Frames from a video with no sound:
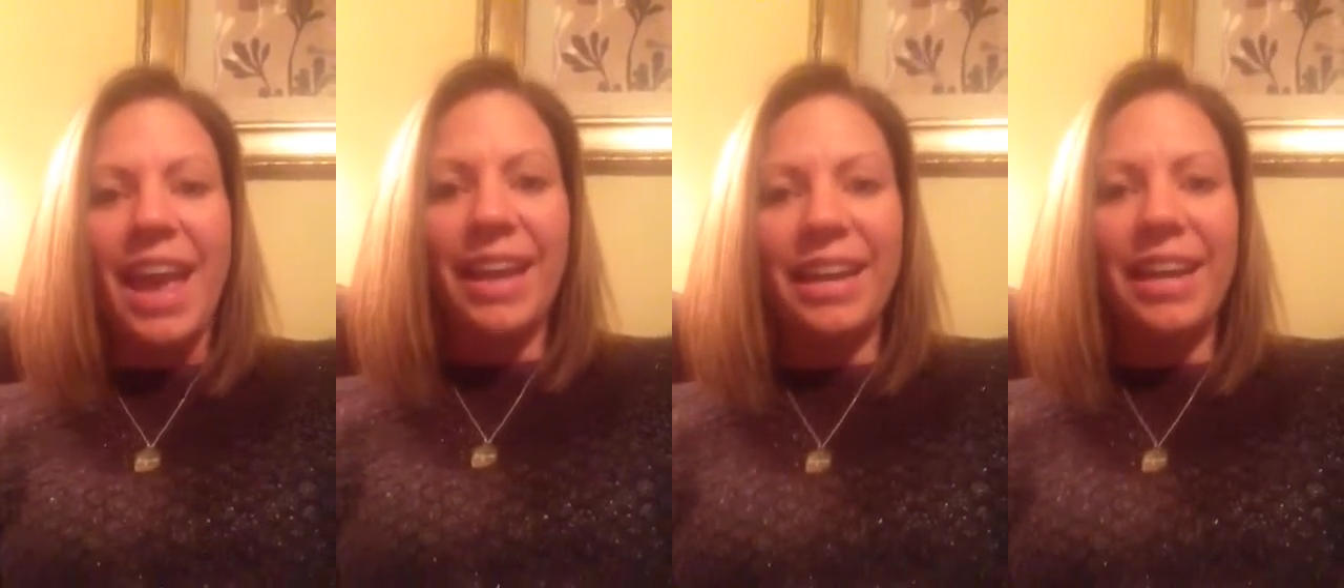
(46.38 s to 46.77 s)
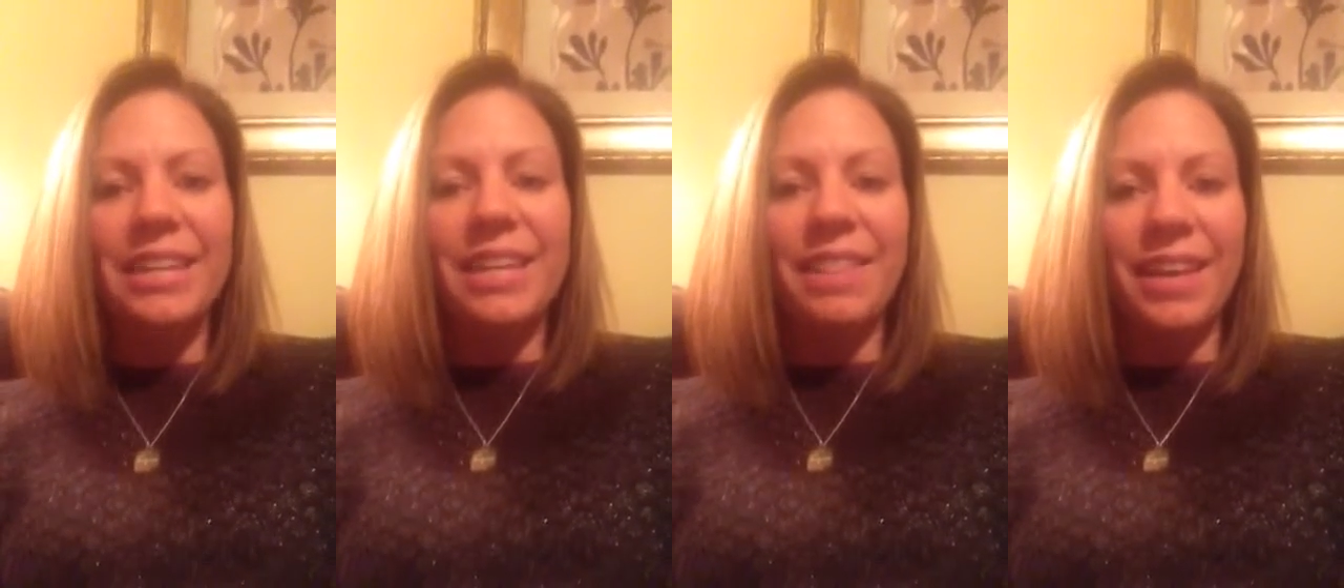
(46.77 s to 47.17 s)

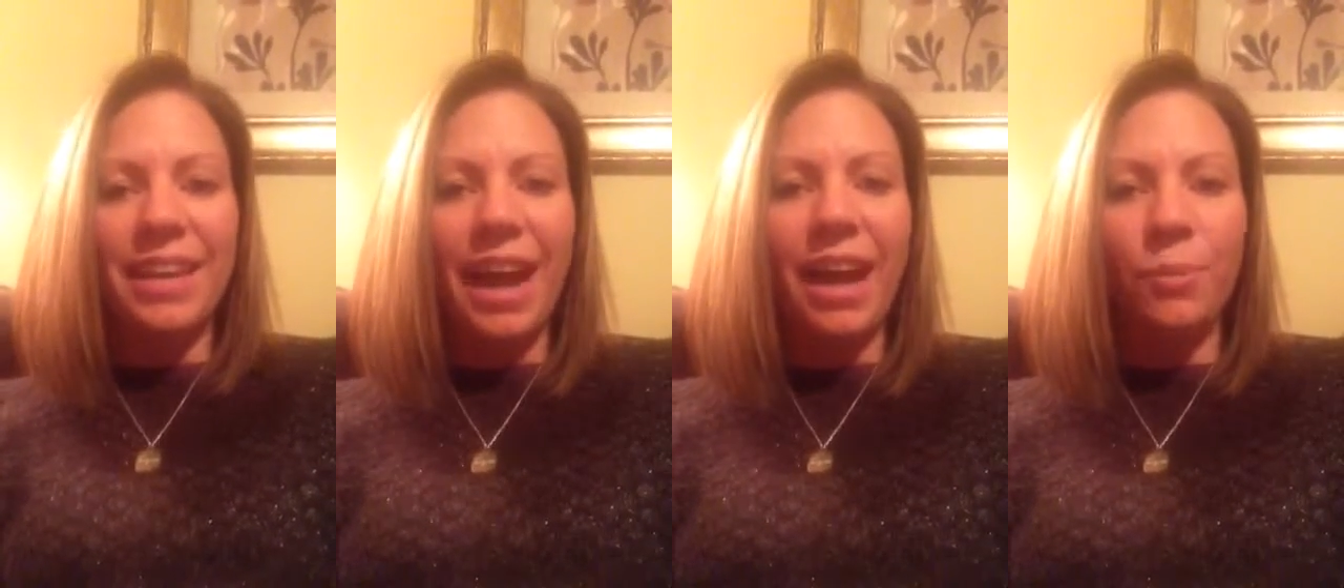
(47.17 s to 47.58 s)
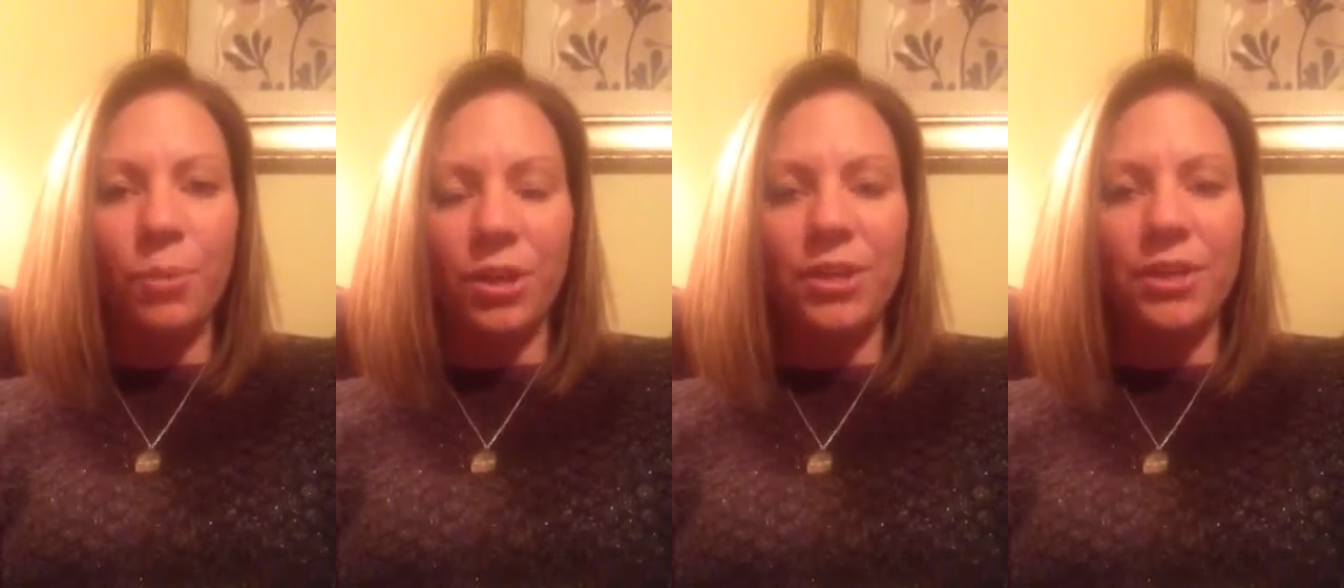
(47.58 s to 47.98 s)
And then I
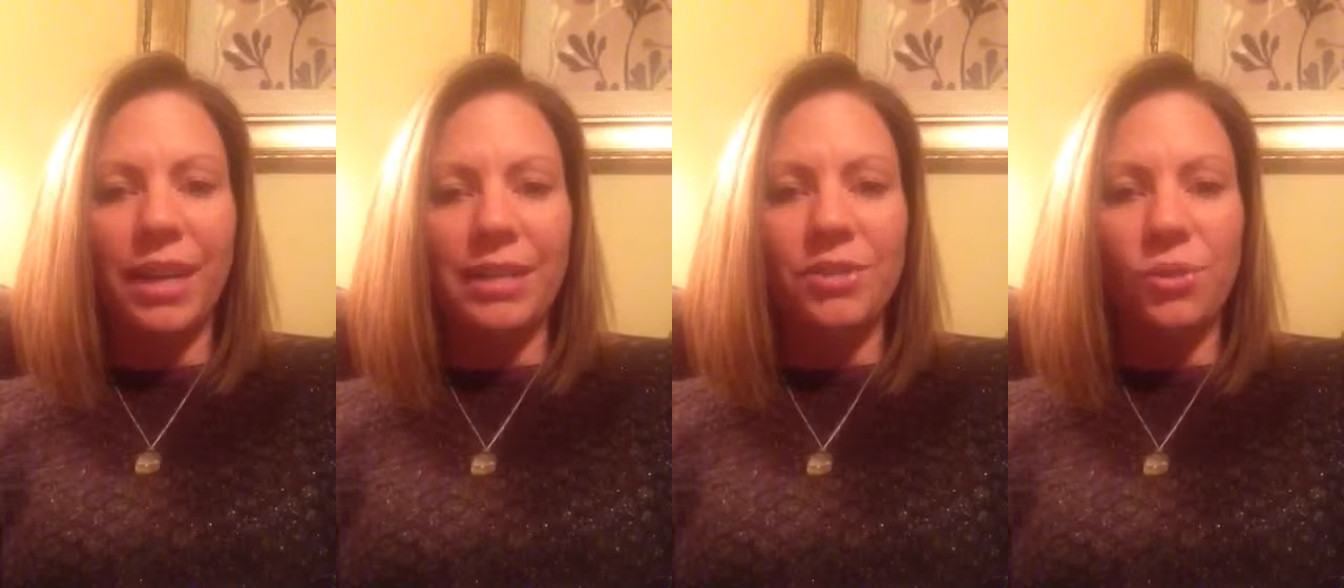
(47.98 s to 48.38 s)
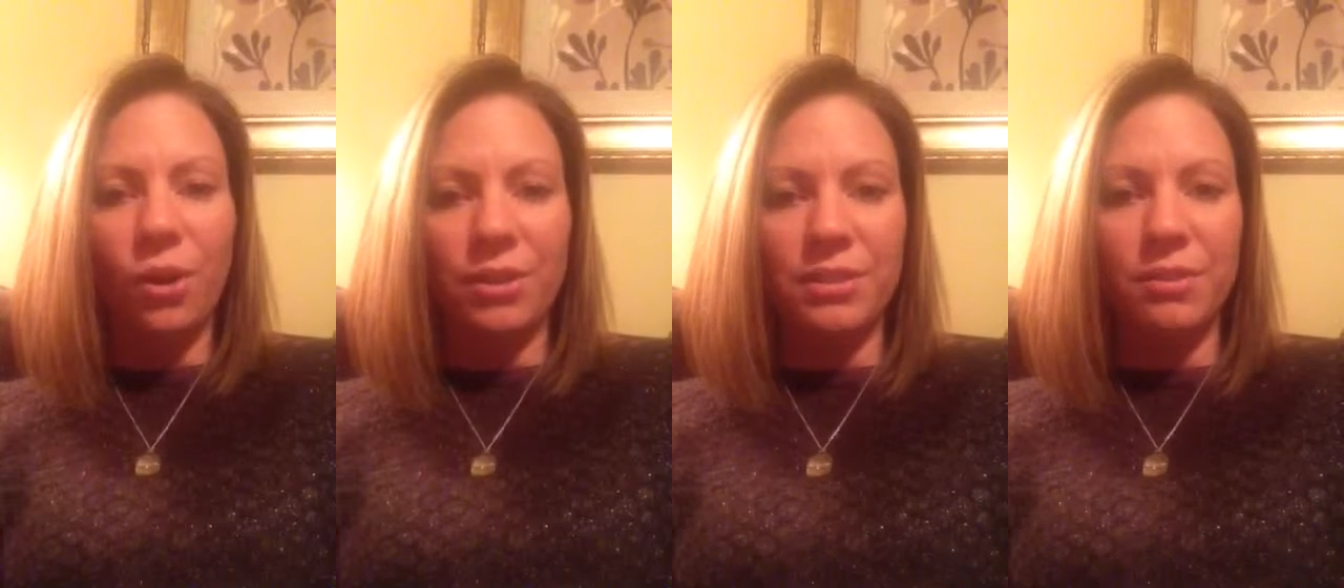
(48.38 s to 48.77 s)
want you guys to
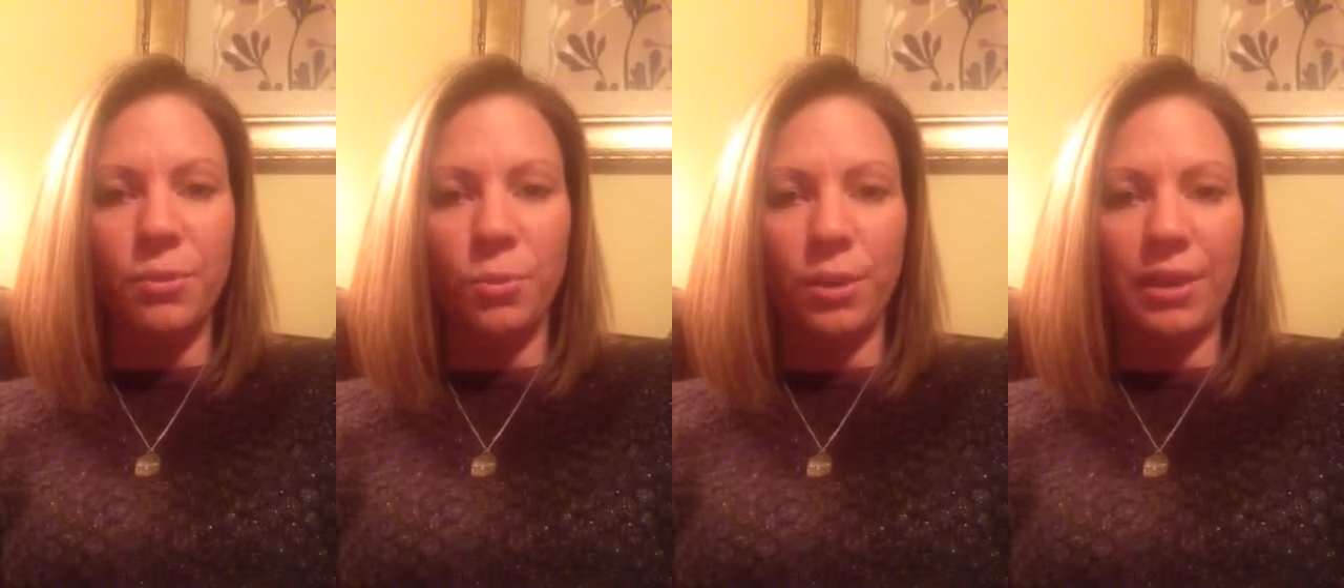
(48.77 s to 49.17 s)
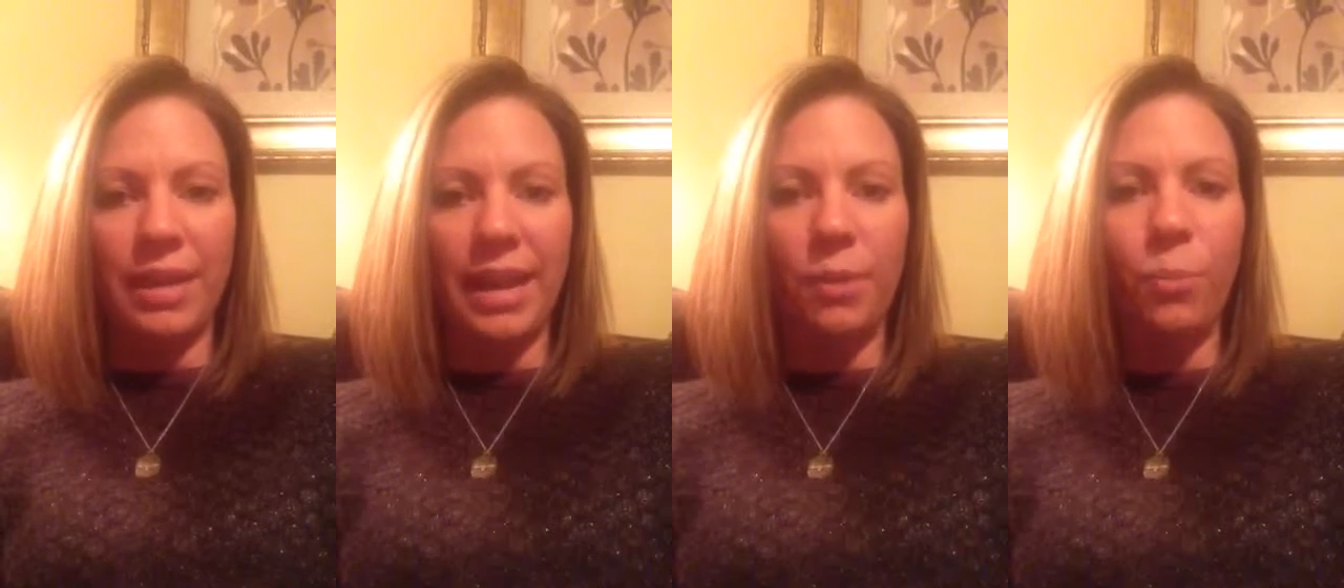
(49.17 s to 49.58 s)
also
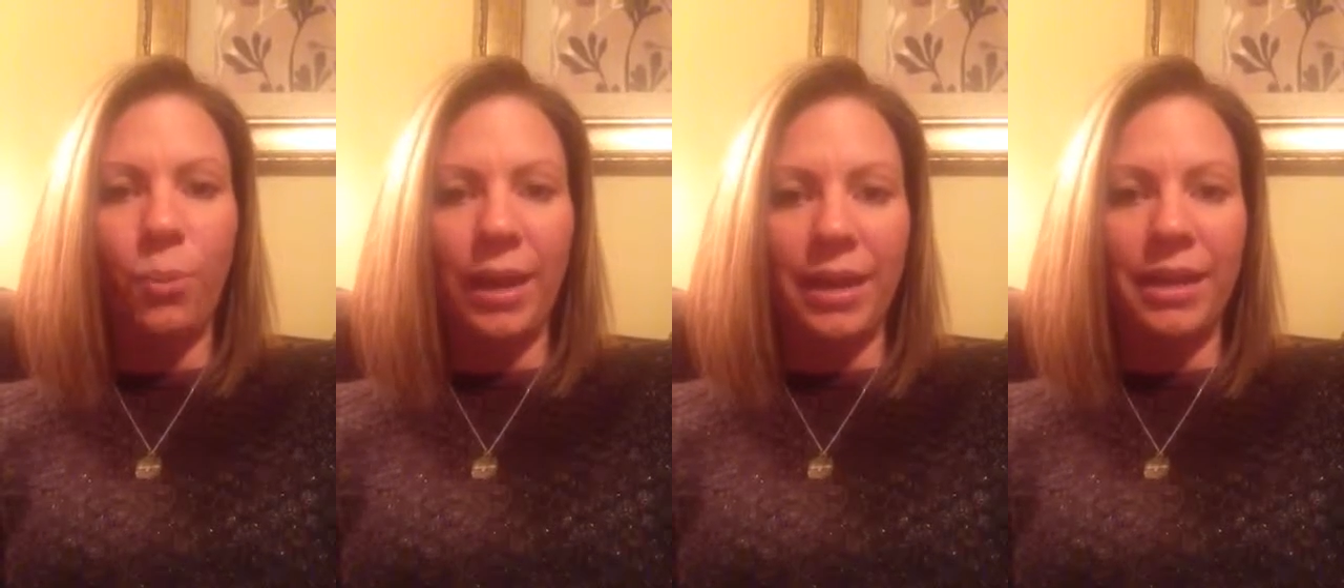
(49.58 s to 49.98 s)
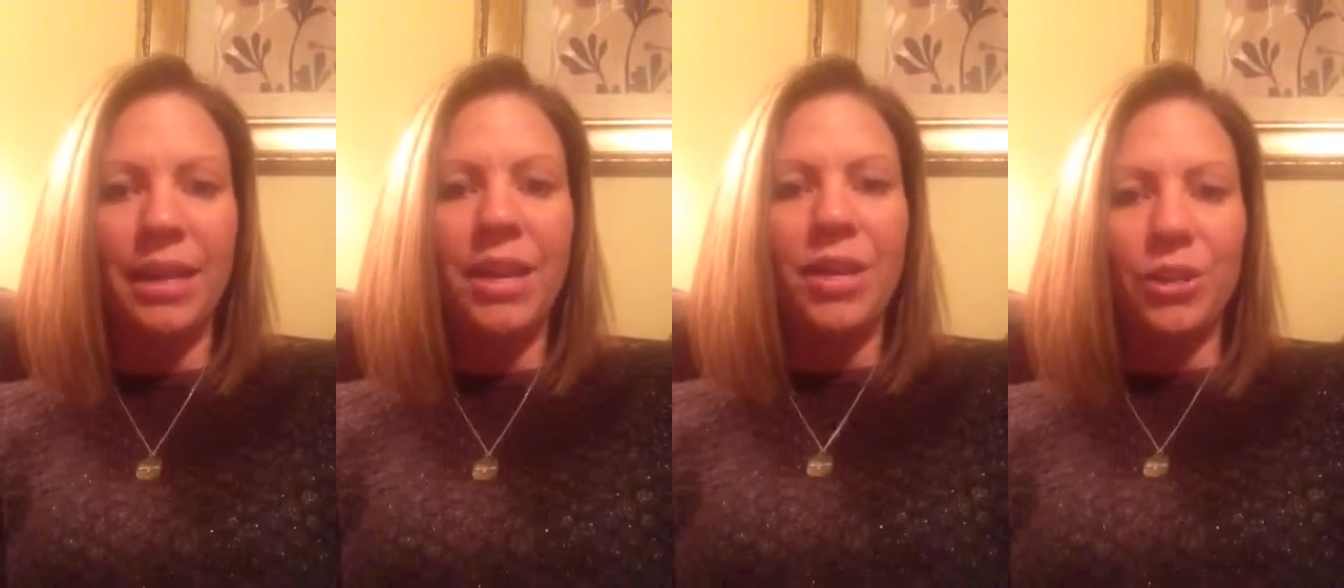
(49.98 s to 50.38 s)
coordinate when